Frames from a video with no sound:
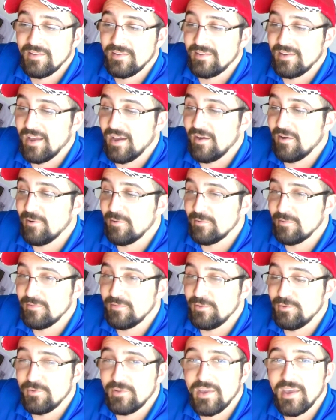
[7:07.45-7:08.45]
Now
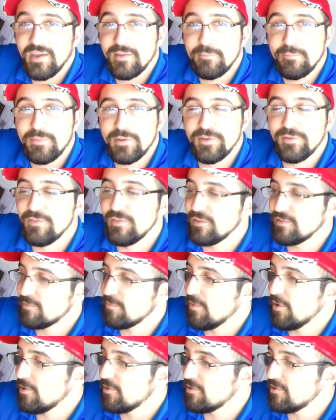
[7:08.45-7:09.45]
you can build this
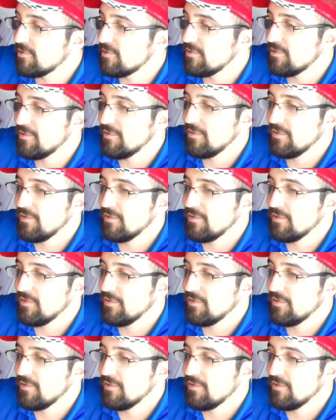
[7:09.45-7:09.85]
motor,